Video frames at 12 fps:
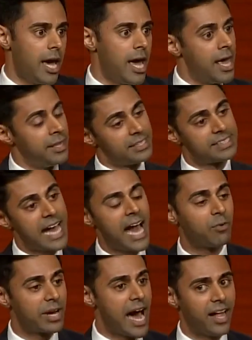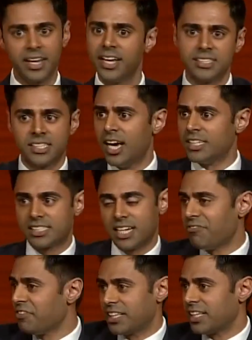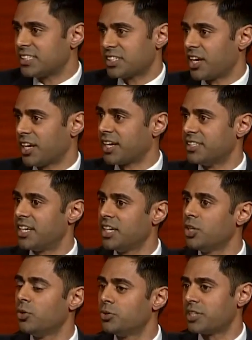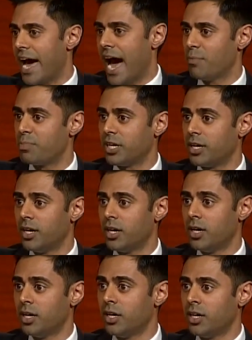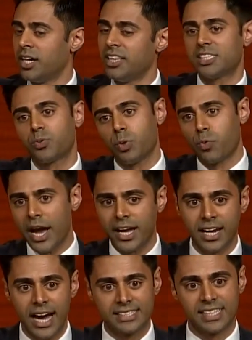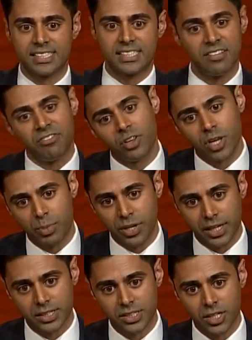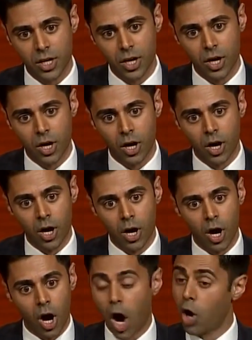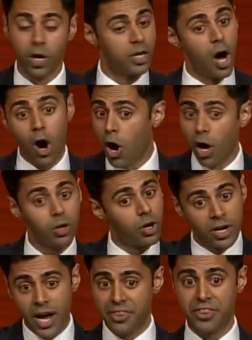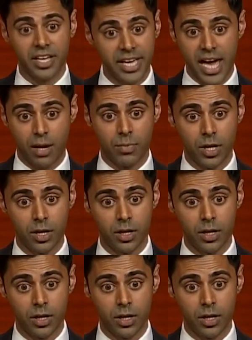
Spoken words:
And the sad reality is stuff like this is going to continue to happen unless we recognize that civil liberties are an all or nothing game.